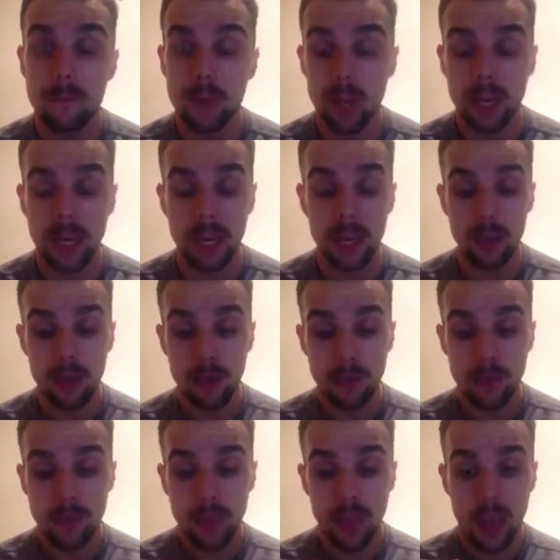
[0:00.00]
okay?
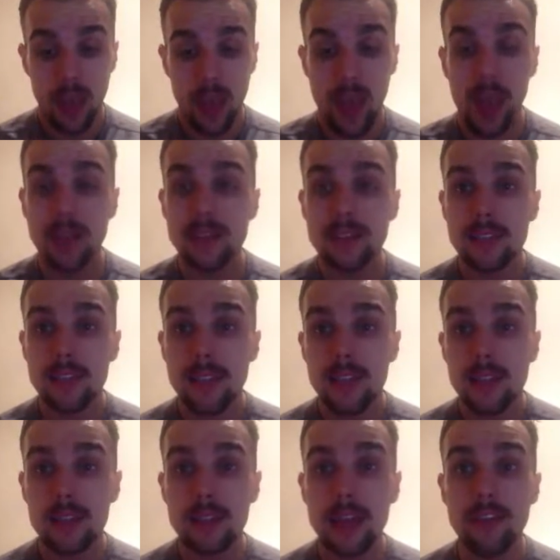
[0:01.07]
And
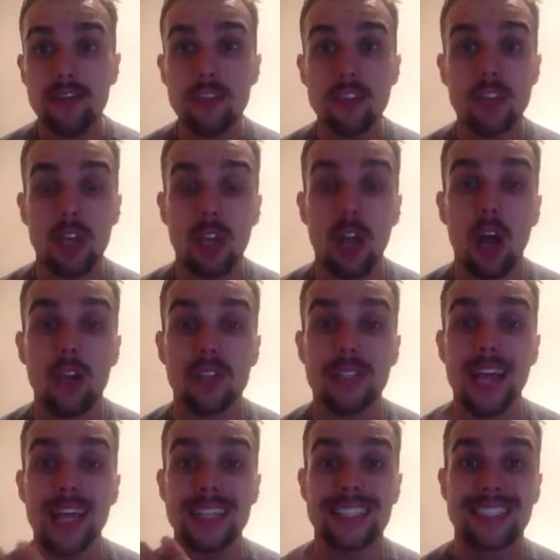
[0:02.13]
they've just lost
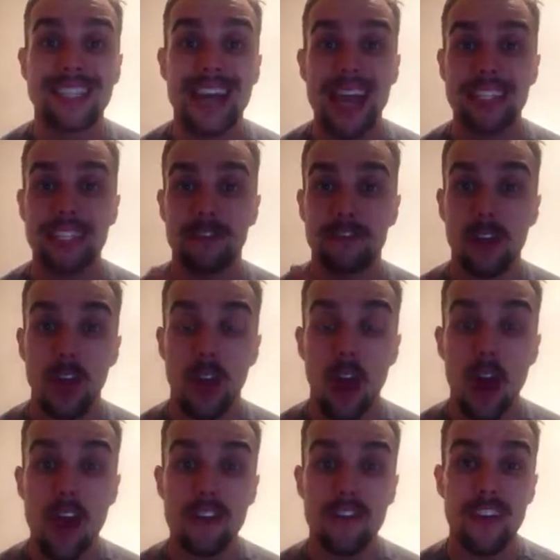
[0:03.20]
that zest for
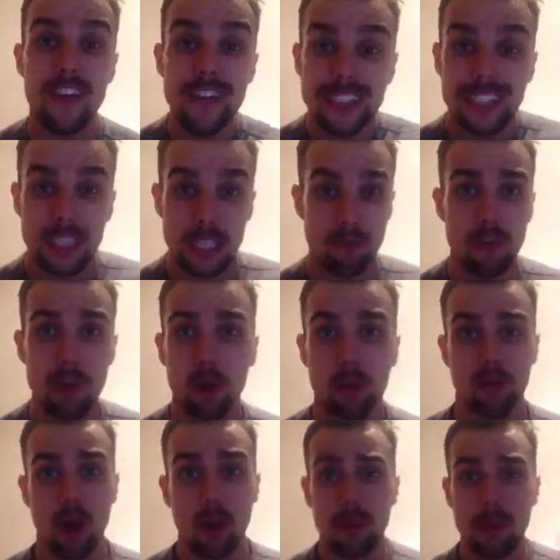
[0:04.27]
life. And this is a real
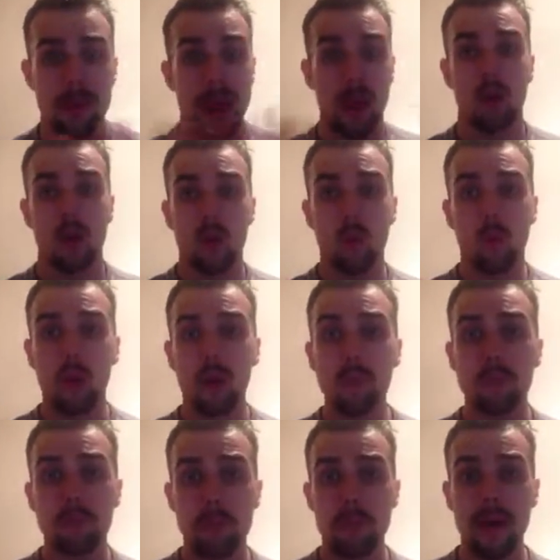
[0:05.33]
problem. Now, what
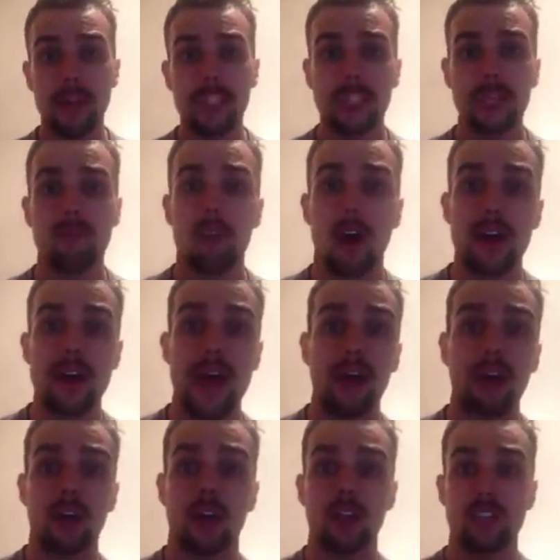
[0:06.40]
I'm mentioning right
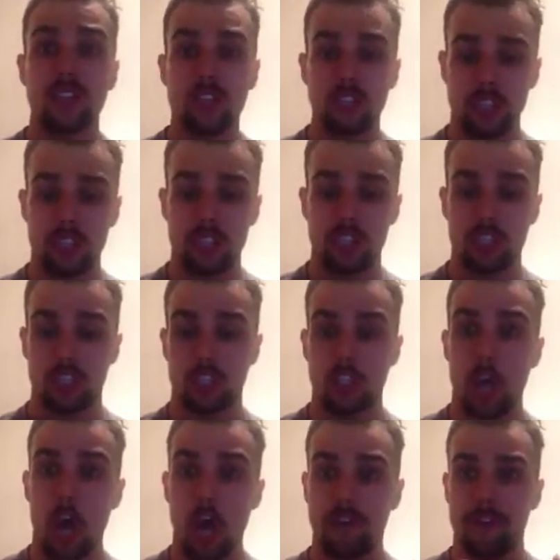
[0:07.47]
now, guys, is just the
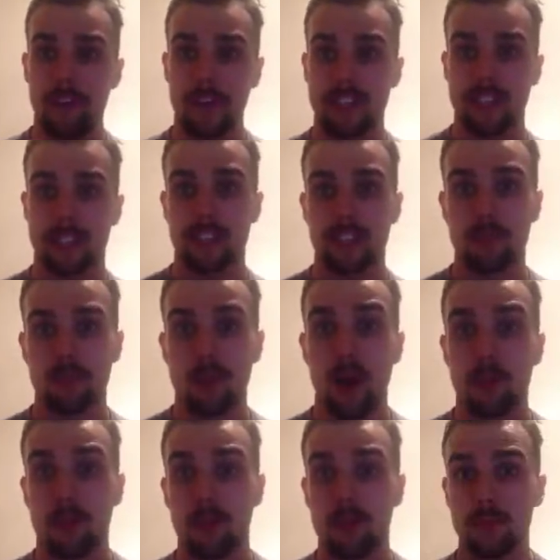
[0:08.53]
surface
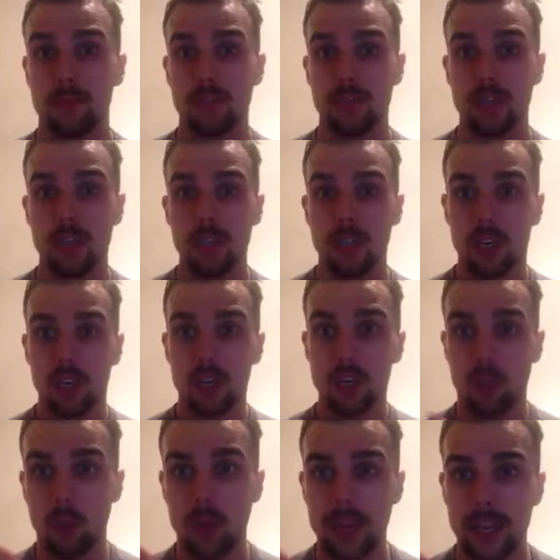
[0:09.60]
problems.
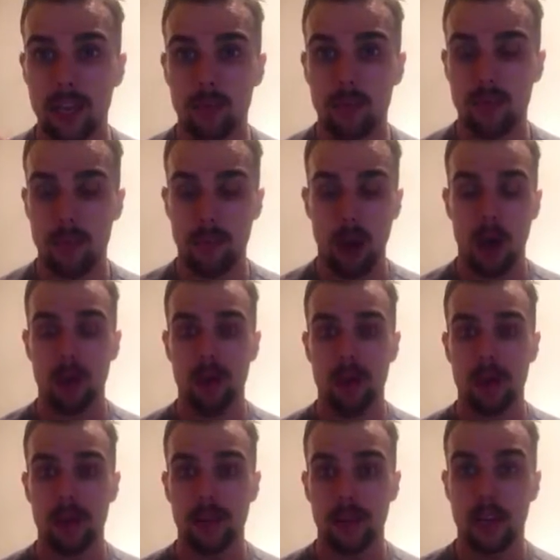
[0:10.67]
Not waking up with a boner,
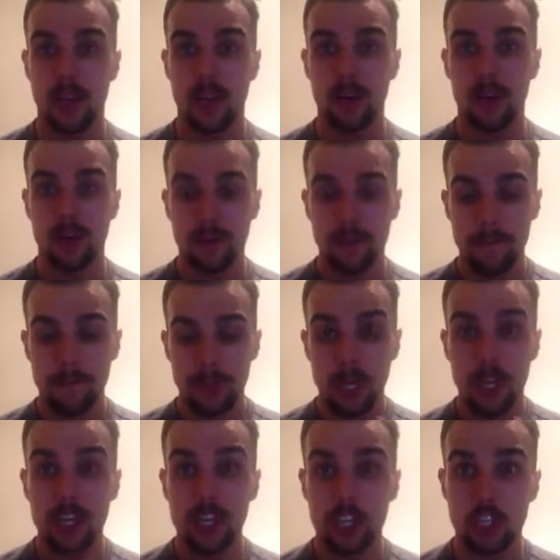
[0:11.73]
you know,
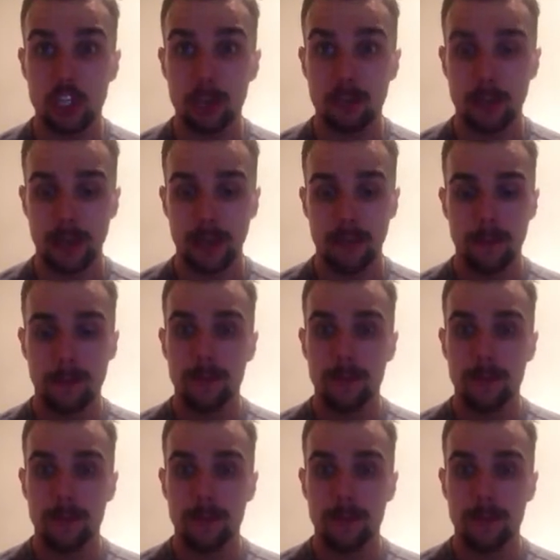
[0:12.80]
like you should be